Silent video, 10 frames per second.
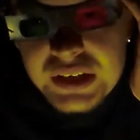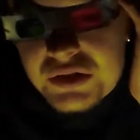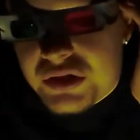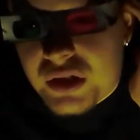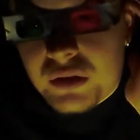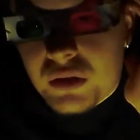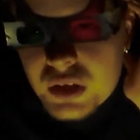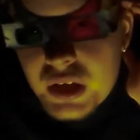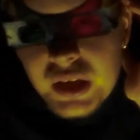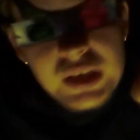Lake in
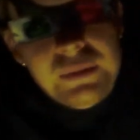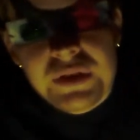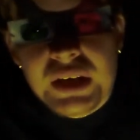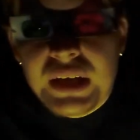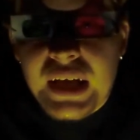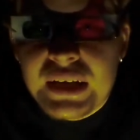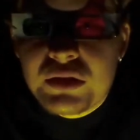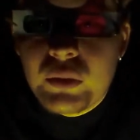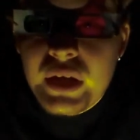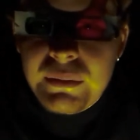general, end up getting
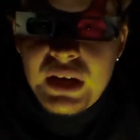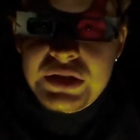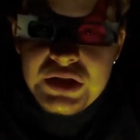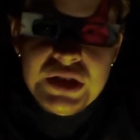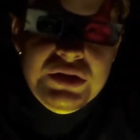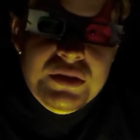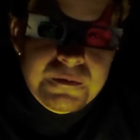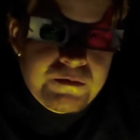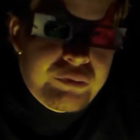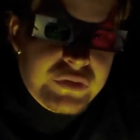hacked away by
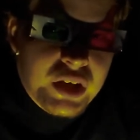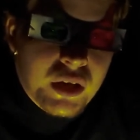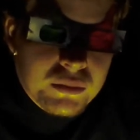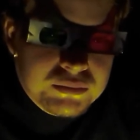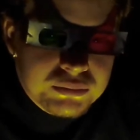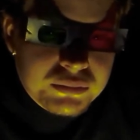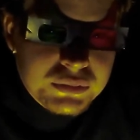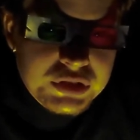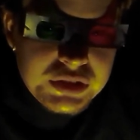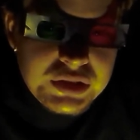Jason. You know,
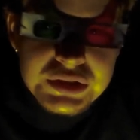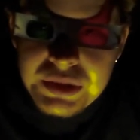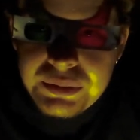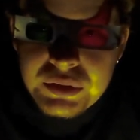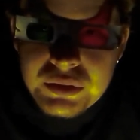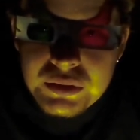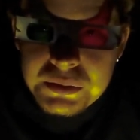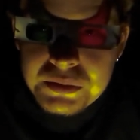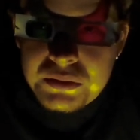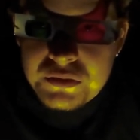the
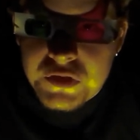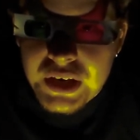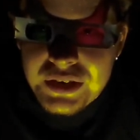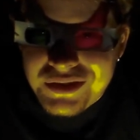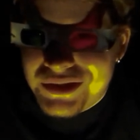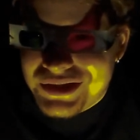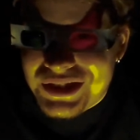typical Friday the